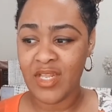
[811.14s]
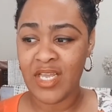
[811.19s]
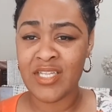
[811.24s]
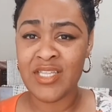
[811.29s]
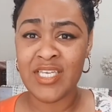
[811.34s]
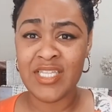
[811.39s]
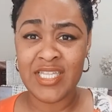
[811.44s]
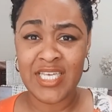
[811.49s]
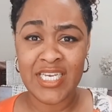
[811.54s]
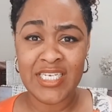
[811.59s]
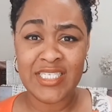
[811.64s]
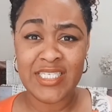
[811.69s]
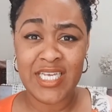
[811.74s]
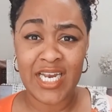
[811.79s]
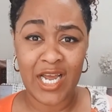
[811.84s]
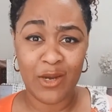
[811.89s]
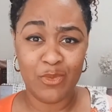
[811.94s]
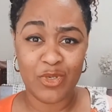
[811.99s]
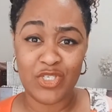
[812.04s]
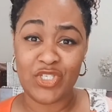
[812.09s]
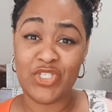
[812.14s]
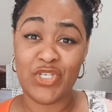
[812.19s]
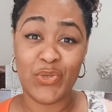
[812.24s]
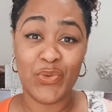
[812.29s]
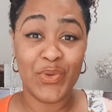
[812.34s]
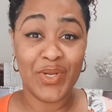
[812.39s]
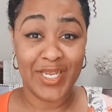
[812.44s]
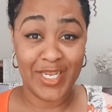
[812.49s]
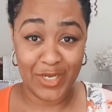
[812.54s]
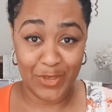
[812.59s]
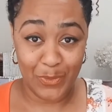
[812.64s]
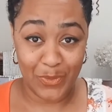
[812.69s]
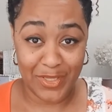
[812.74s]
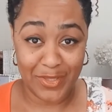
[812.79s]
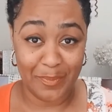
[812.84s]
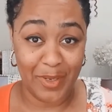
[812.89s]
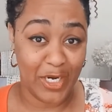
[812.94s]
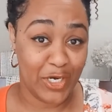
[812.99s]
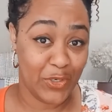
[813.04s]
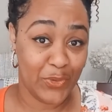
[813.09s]
the things that I was doing with
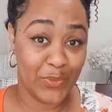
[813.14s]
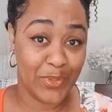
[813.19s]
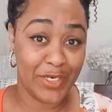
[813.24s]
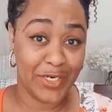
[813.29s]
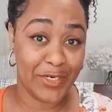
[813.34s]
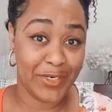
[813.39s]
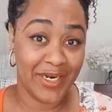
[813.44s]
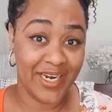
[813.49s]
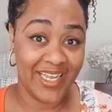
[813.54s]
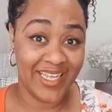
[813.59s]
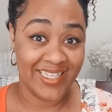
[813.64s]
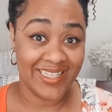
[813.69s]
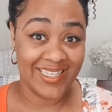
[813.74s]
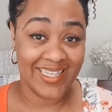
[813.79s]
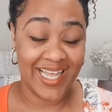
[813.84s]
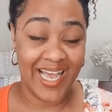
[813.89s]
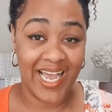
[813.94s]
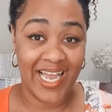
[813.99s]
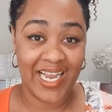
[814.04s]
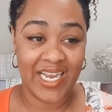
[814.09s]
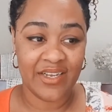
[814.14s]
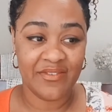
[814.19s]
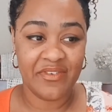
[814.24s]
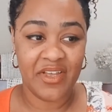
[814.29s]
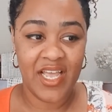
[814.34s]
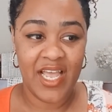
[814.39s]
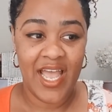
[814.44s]
my career and life.